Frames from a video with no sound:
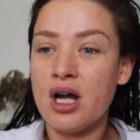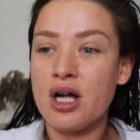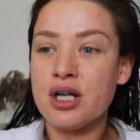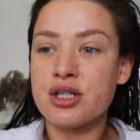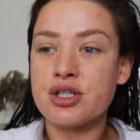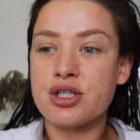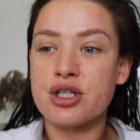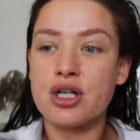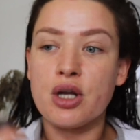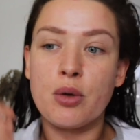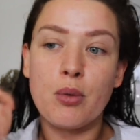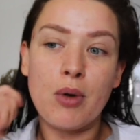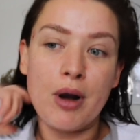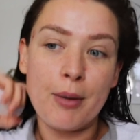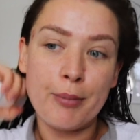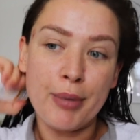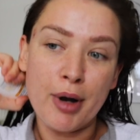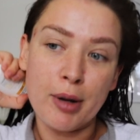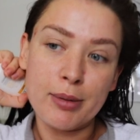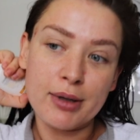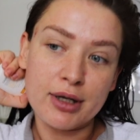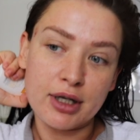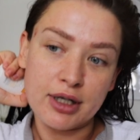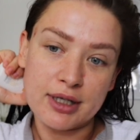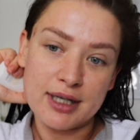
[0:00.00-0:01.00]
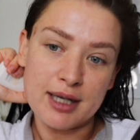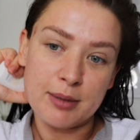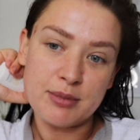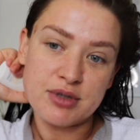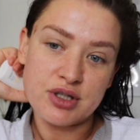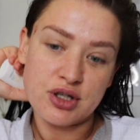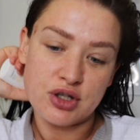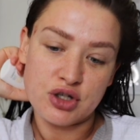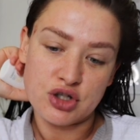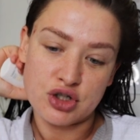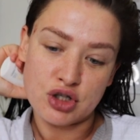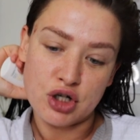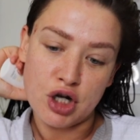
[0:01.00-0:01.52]
do you know what, I'm probably gonna nip to
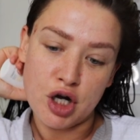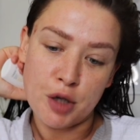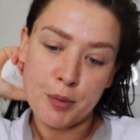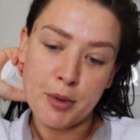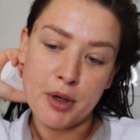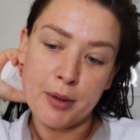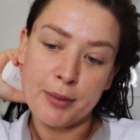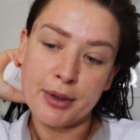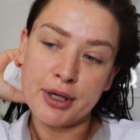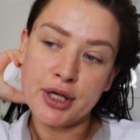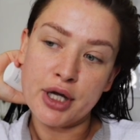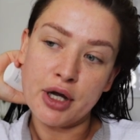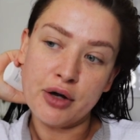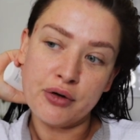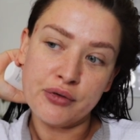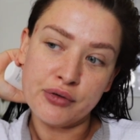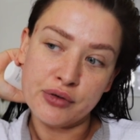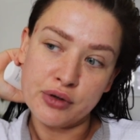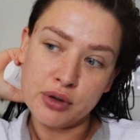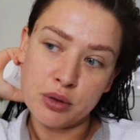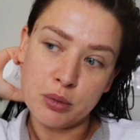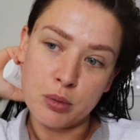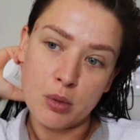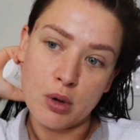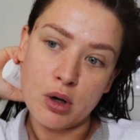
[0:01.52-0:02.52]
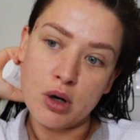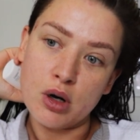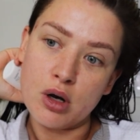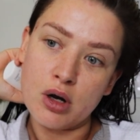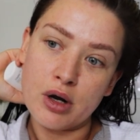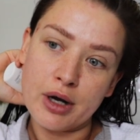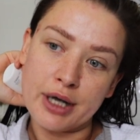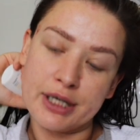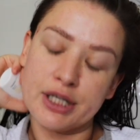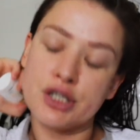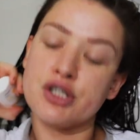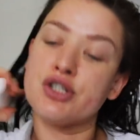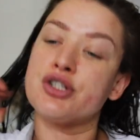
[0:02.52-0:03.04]
the shop, I'm gonna go for a
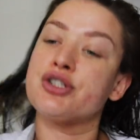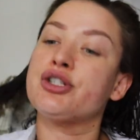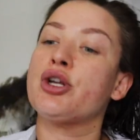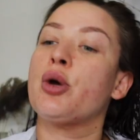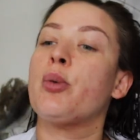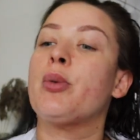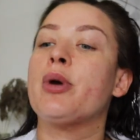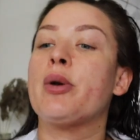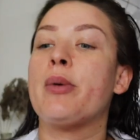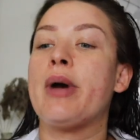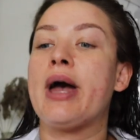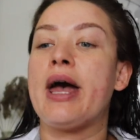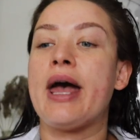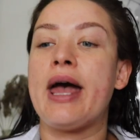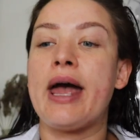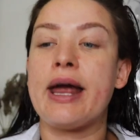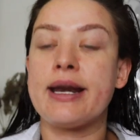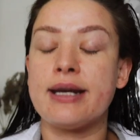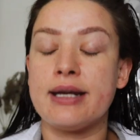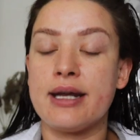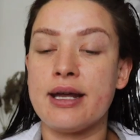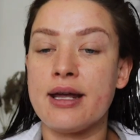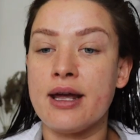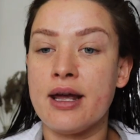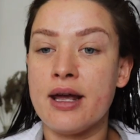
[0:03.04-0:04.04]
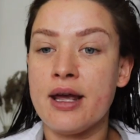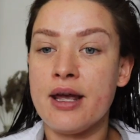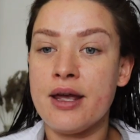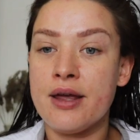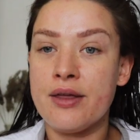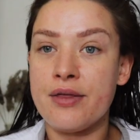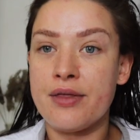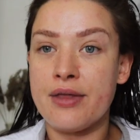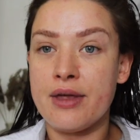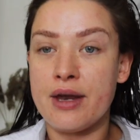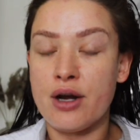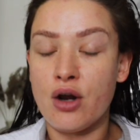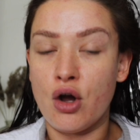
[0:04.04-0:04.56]
walk, I just don't wanna wear
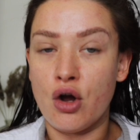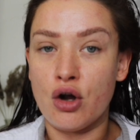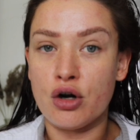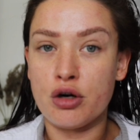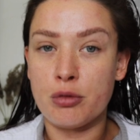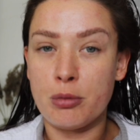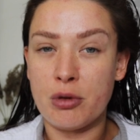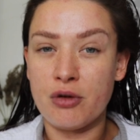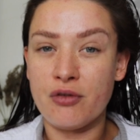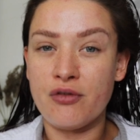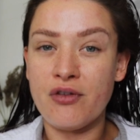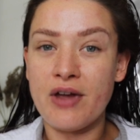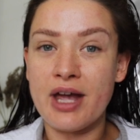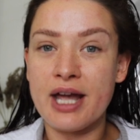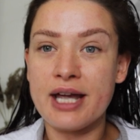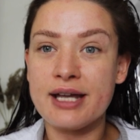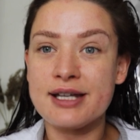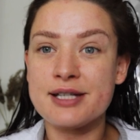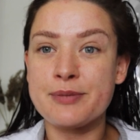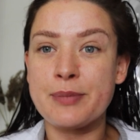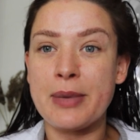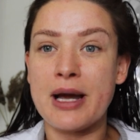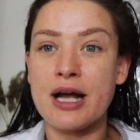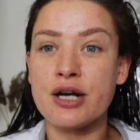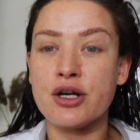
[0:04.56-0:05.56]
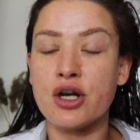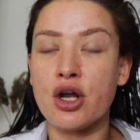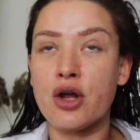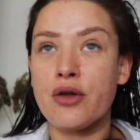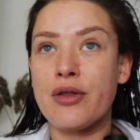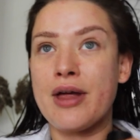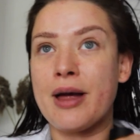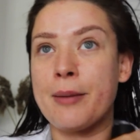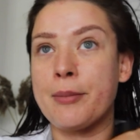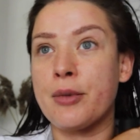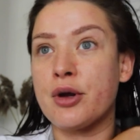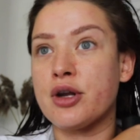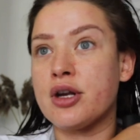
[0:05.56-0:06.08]
anything on my face, but I know that
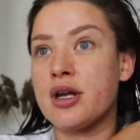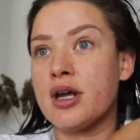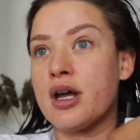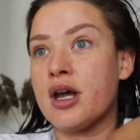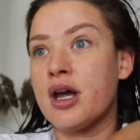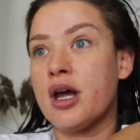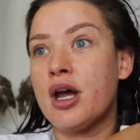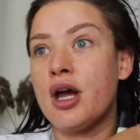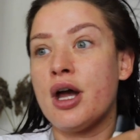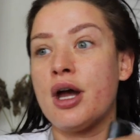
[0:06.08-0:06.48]
I'm gonna